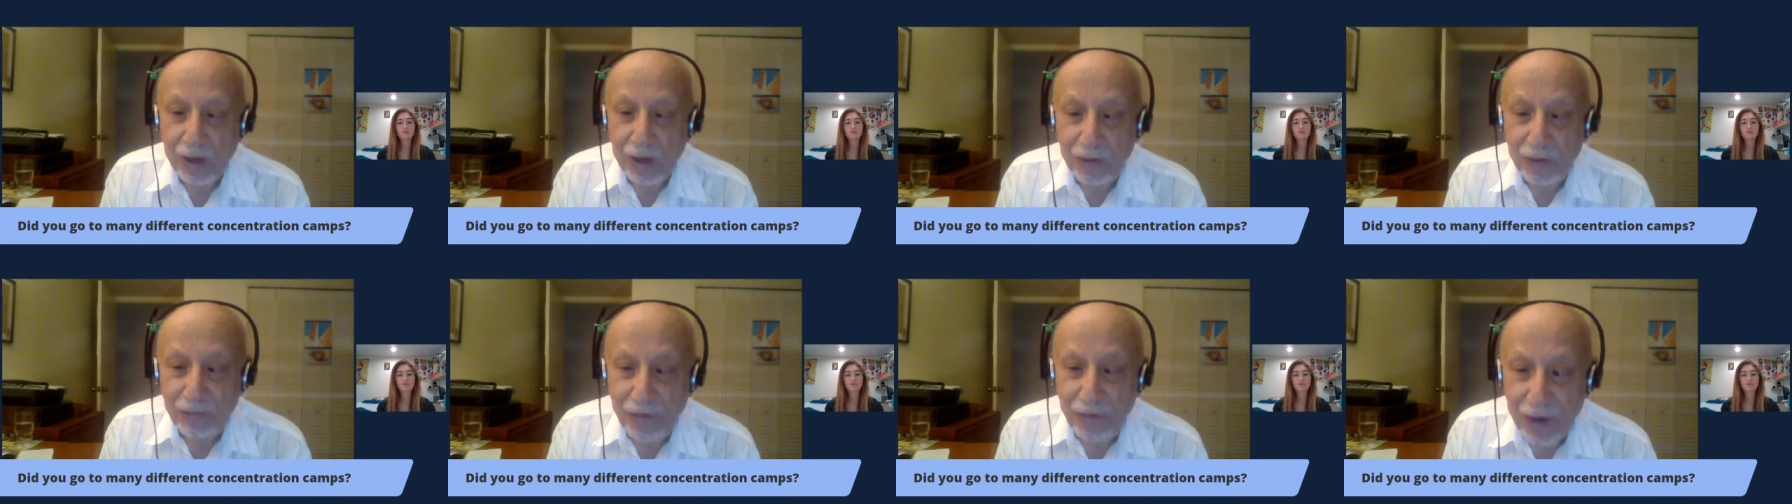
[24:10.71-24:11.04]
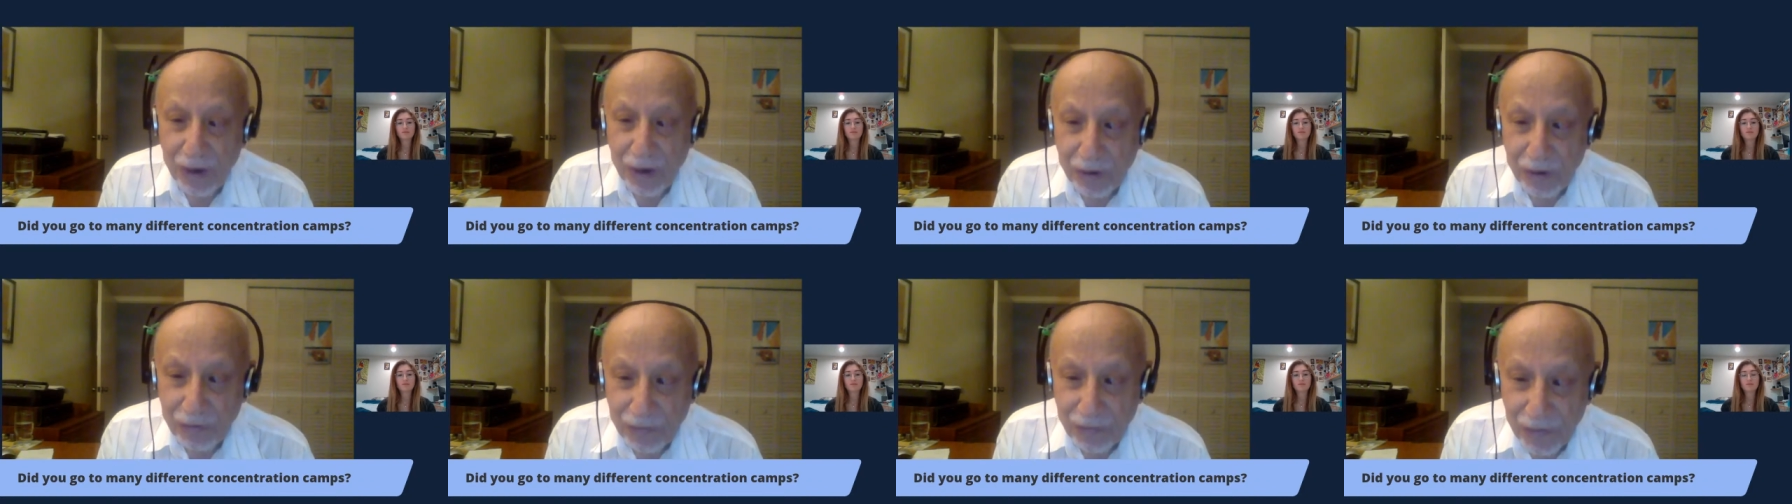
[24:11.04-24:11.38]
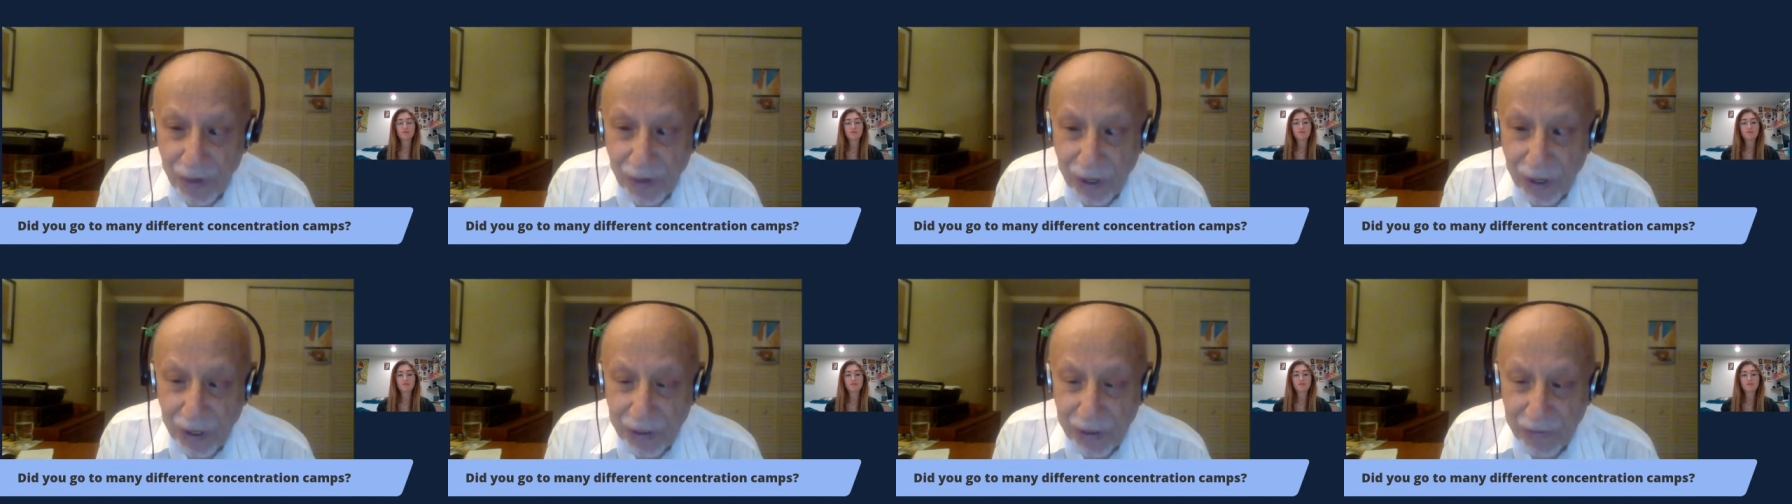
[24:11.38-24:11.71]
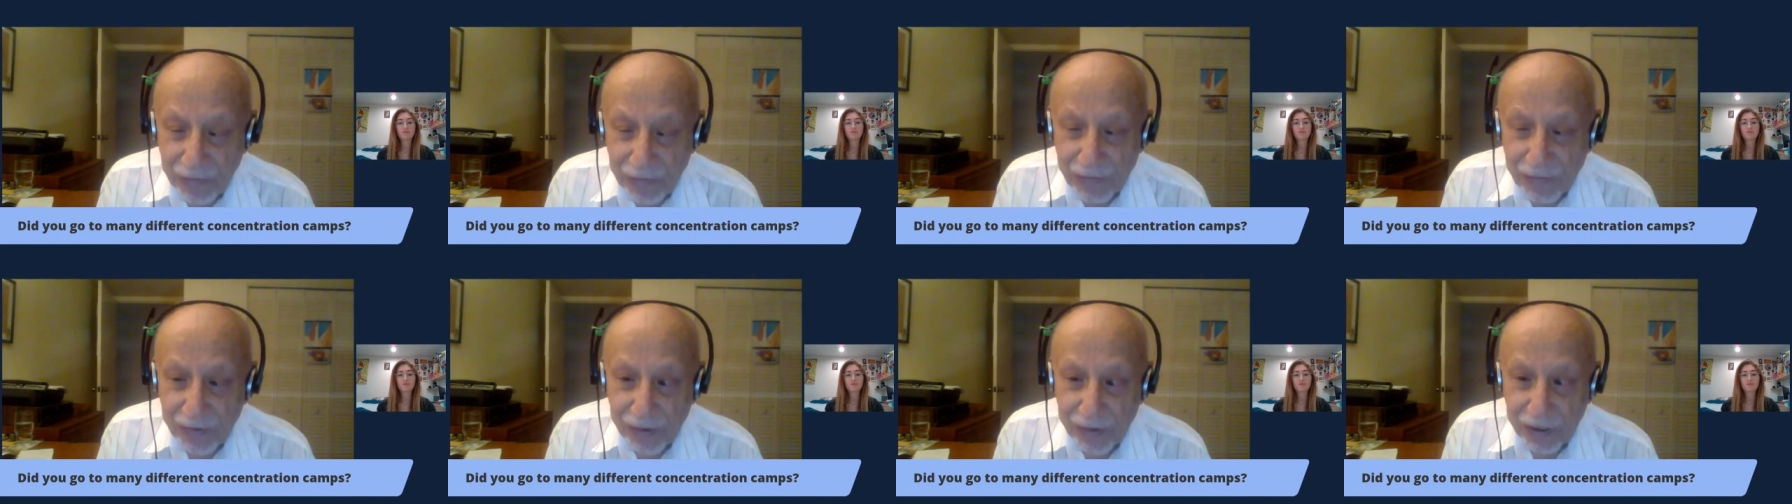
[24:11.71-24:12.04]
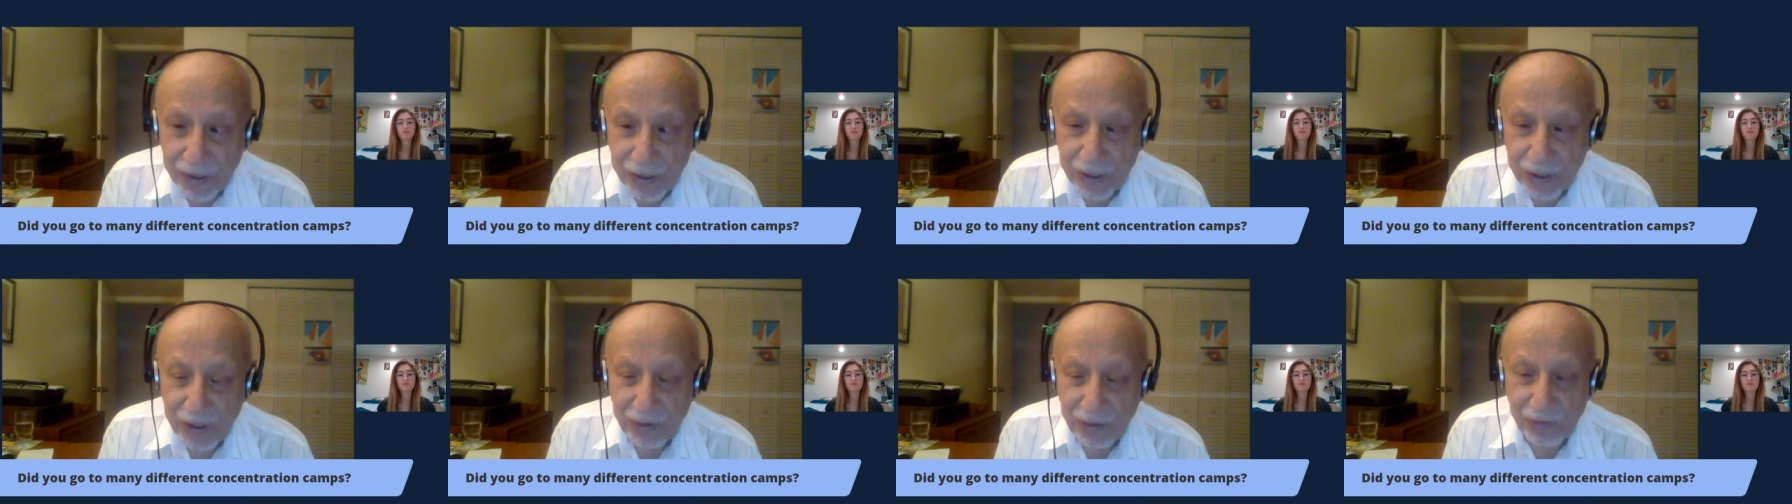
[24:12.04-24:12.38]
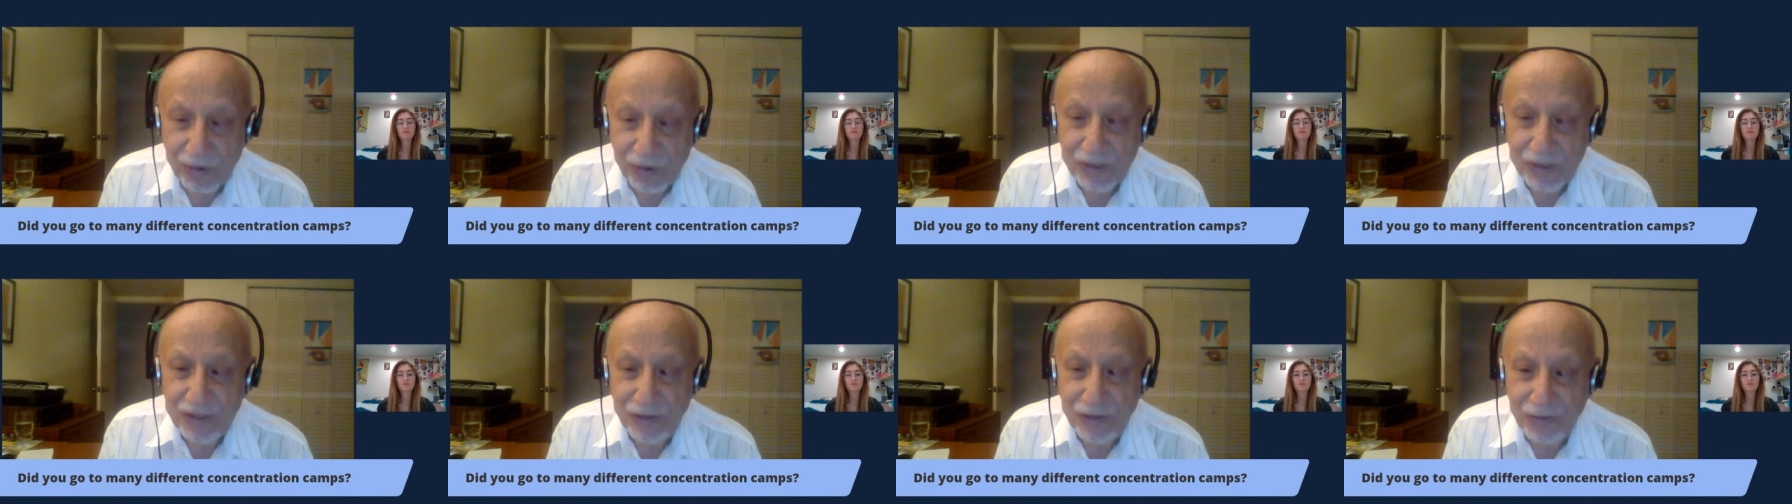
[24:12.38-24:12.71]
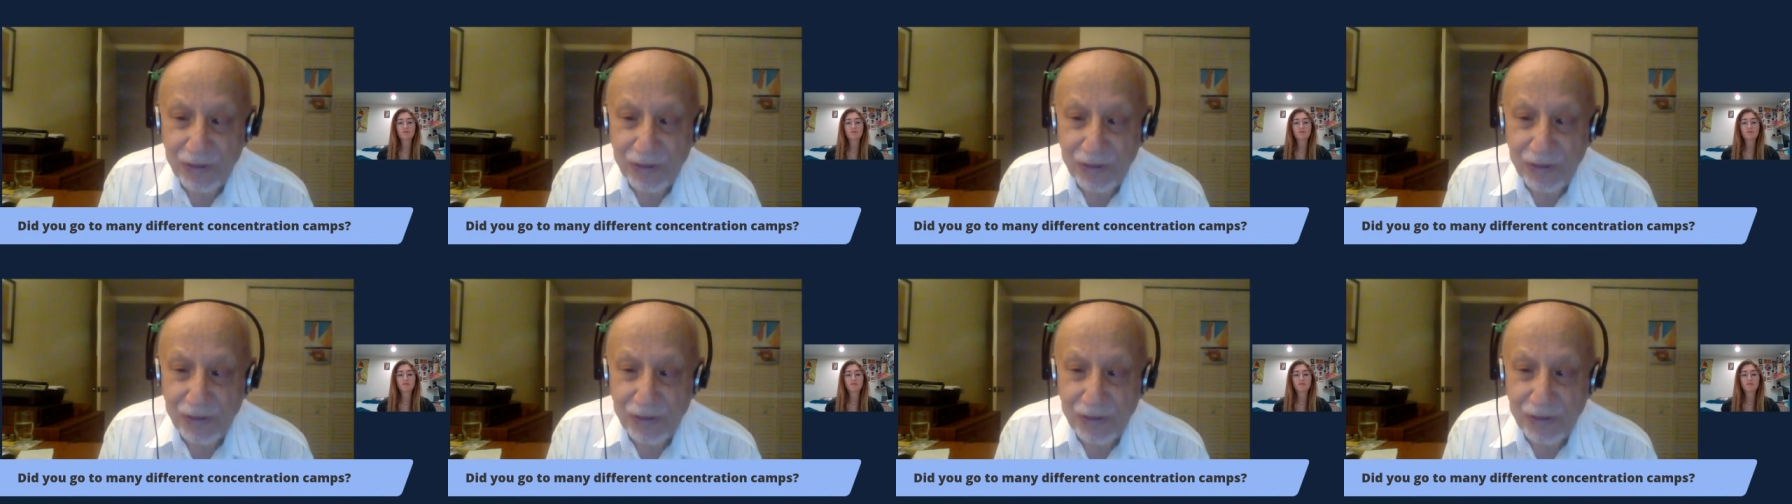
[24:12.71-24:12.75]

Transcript: where we lived, was a